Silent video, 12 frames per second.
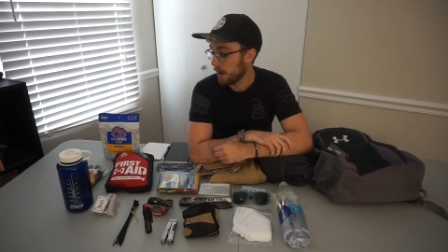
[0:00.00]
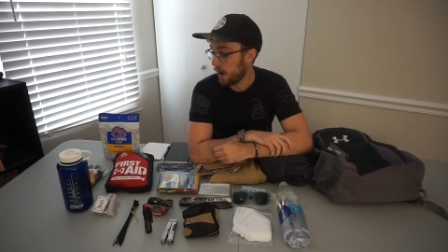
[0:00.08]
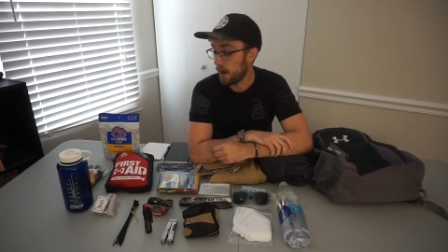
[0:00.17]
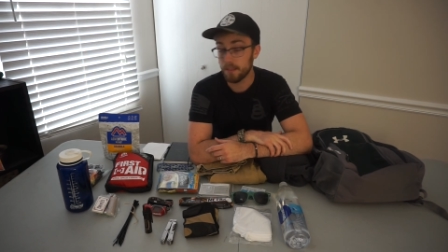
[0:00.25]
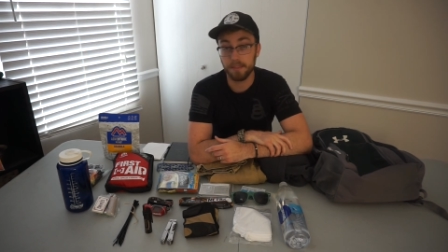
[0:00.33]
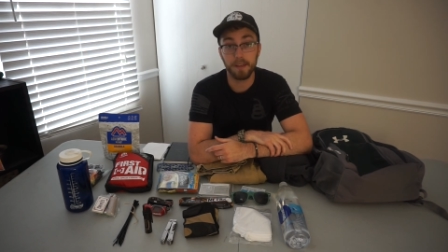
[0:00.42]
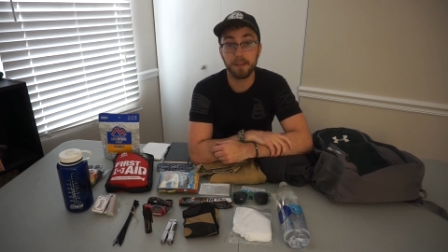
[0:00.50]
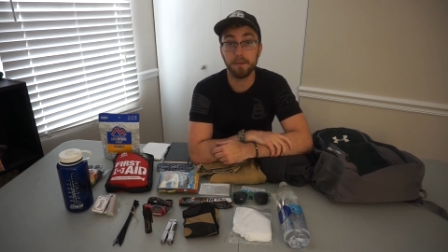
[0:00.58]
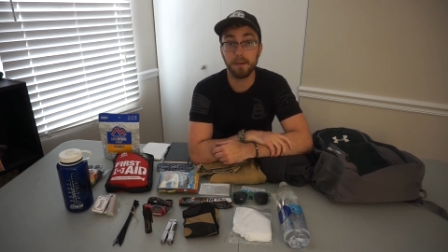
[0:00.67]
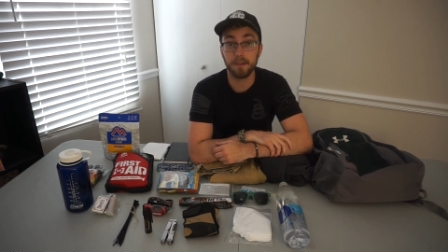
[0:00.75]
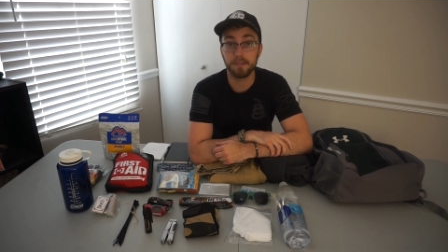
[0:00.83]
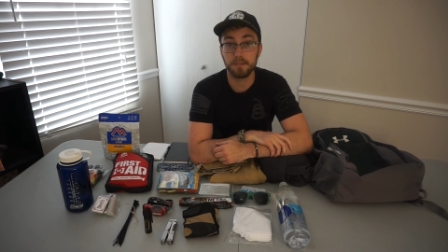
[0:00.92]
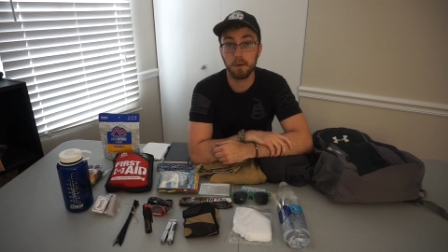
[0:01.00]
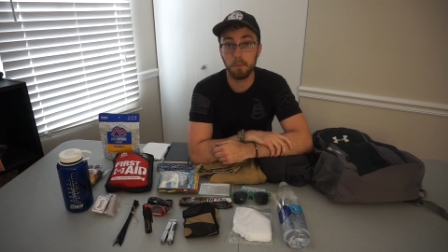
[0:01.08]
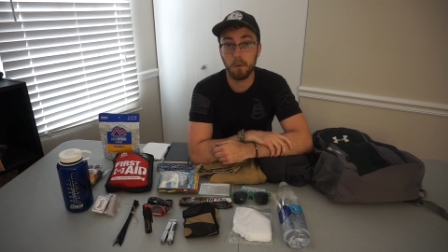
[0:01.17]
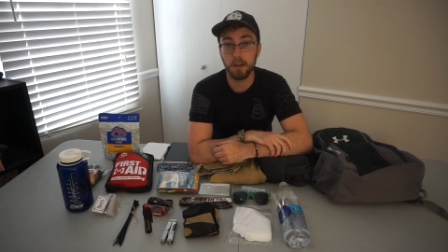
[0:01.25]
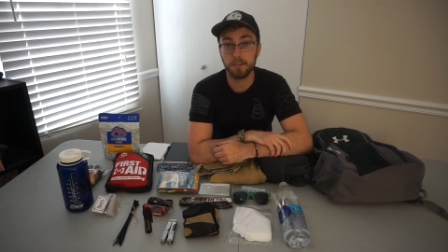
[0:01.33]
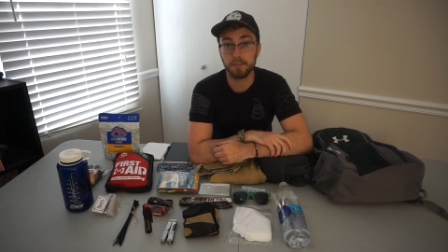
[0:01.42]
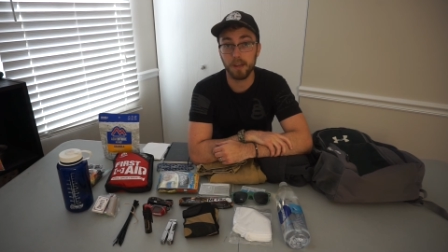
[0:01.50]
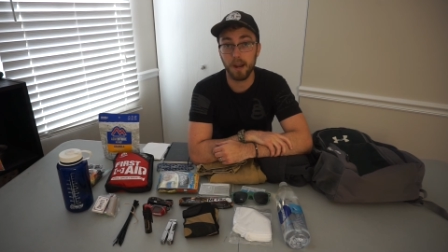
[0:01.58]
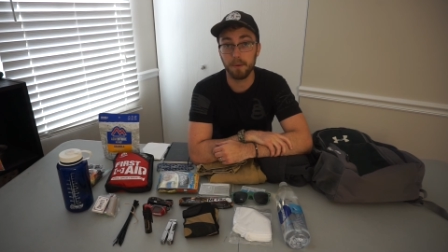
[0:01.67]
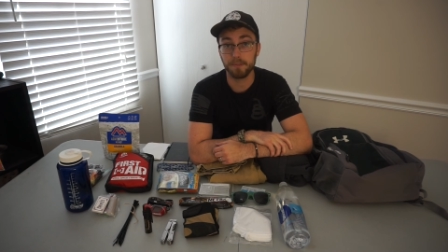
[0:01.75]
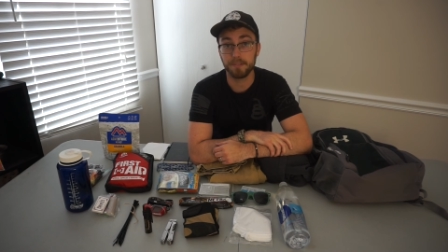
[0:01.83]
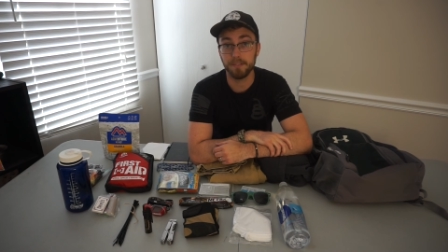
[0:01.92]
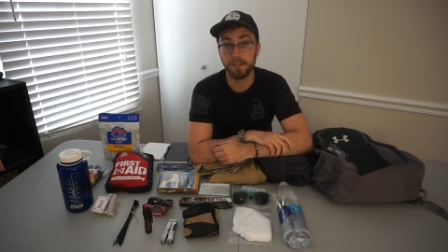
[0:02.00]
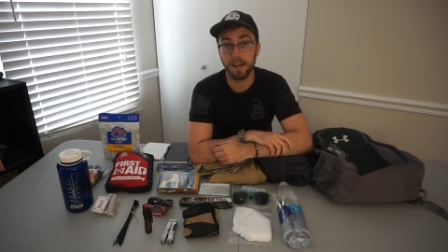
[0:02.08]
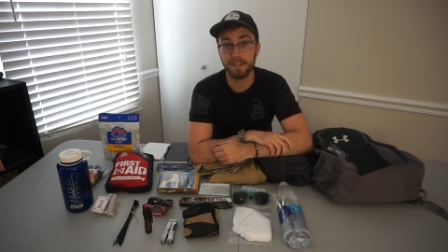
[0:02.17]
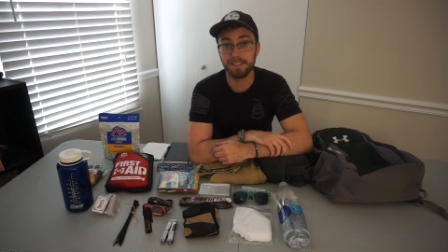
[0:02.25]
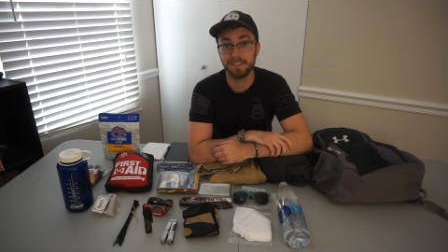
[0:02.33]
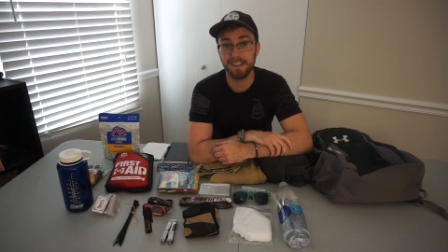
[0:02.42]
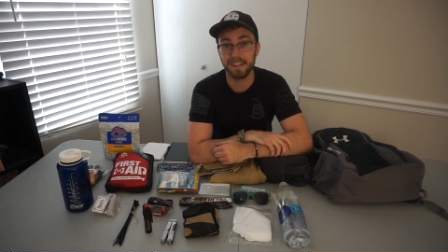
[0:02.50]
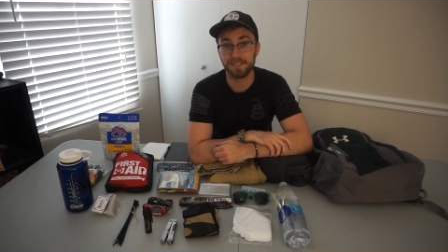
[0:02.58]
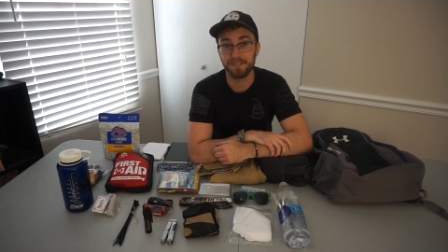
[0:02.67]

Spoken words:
Thank you guys so much, and I will see you guys in the next